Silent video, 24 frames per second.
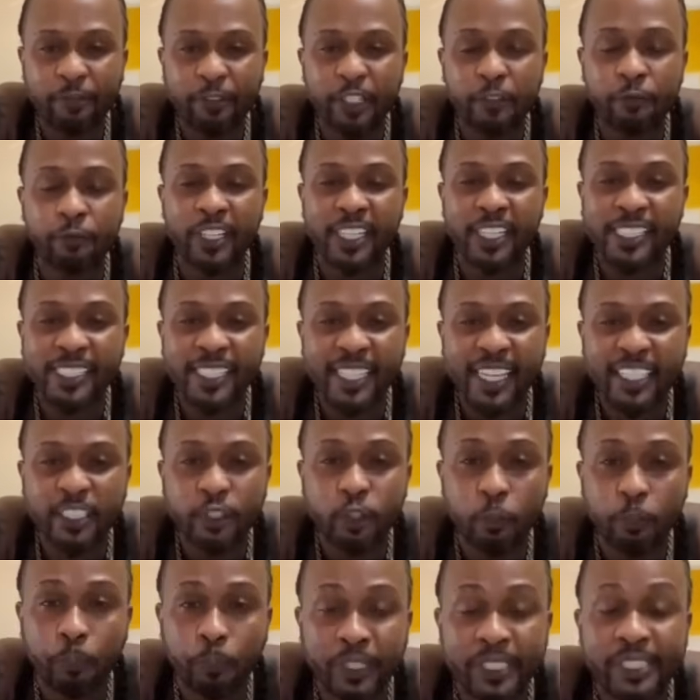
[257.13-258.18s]
Yes, you
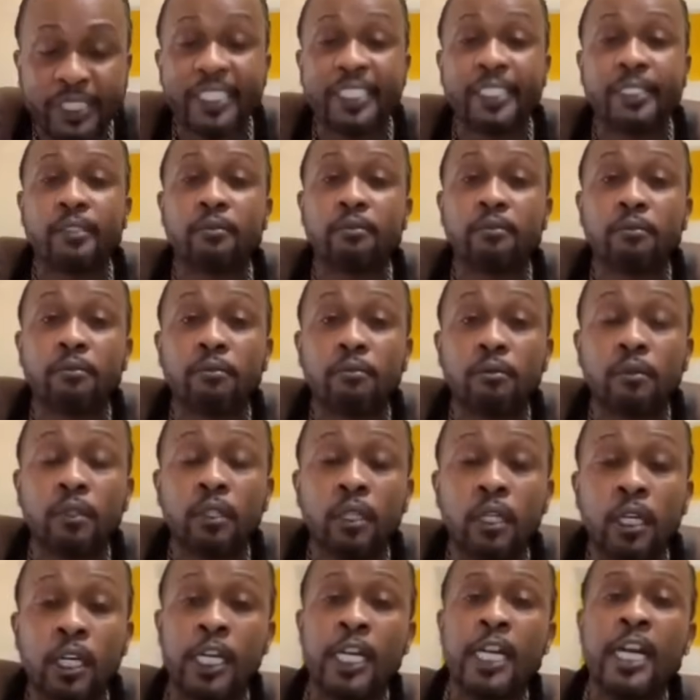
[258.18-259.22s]
pay for
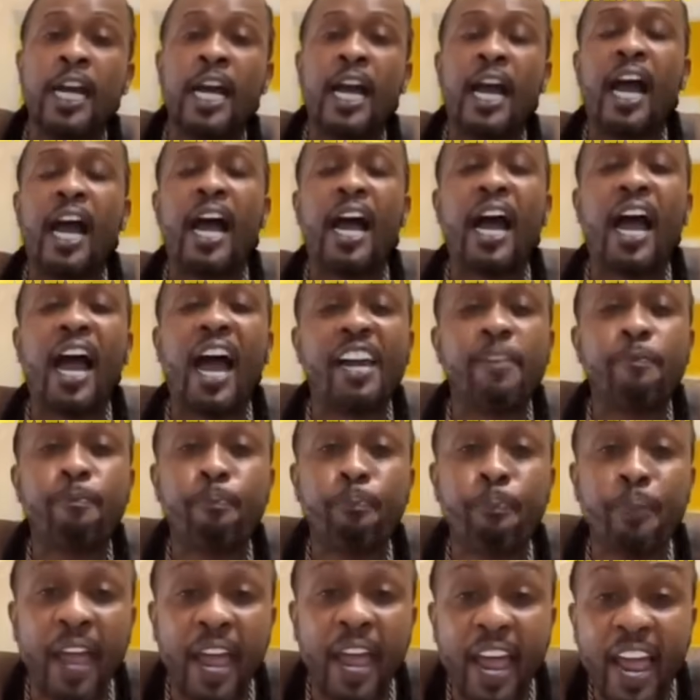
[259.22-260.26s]
my IV because you're
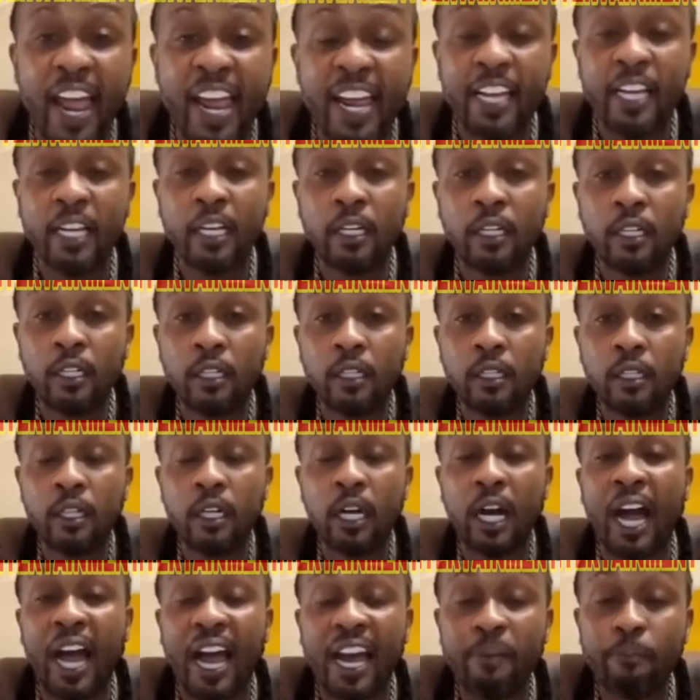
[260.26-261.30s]
stretching out.
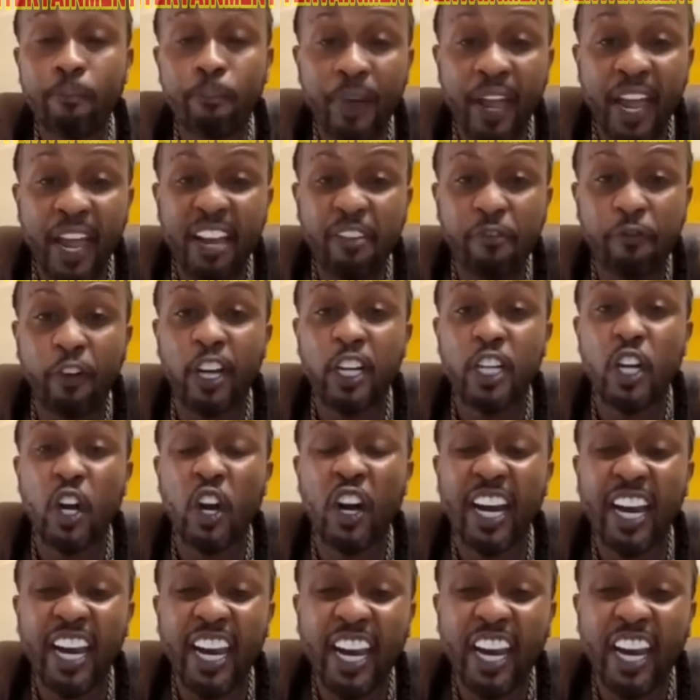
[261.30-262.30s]
I pay for your ears.